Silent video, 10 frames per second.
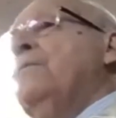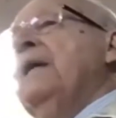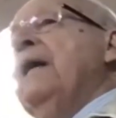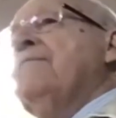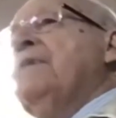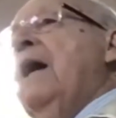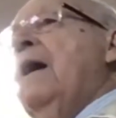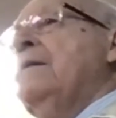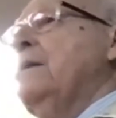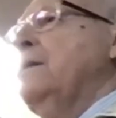we have
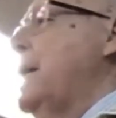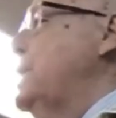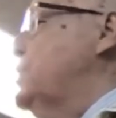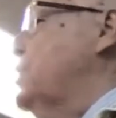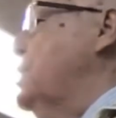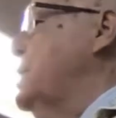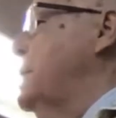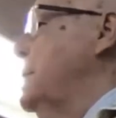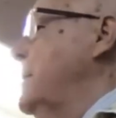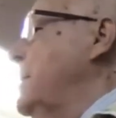condemnation?
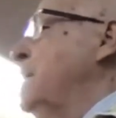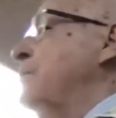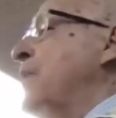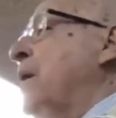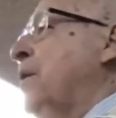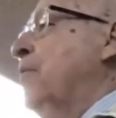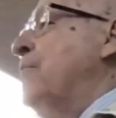Go